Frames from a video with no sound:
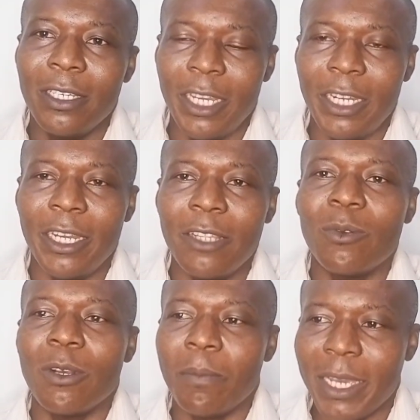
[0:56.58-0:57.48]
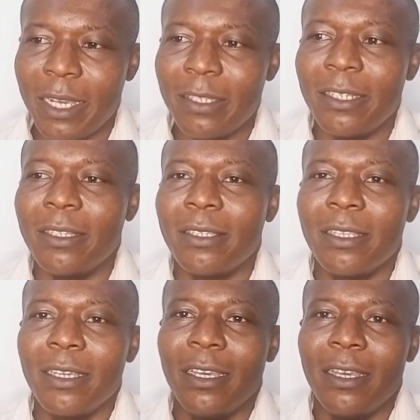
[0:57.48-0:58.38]
in network marketing.
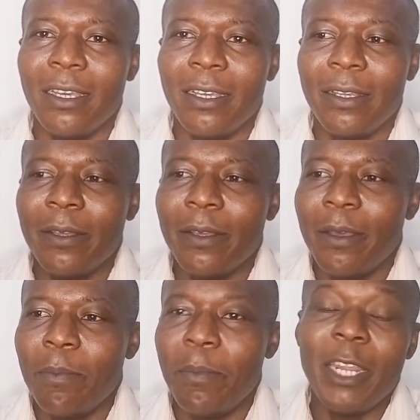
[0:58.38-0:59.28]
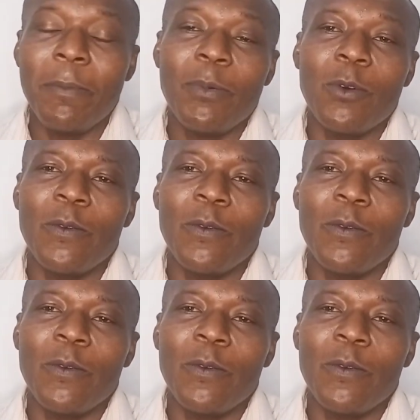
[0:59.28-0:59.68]
Many people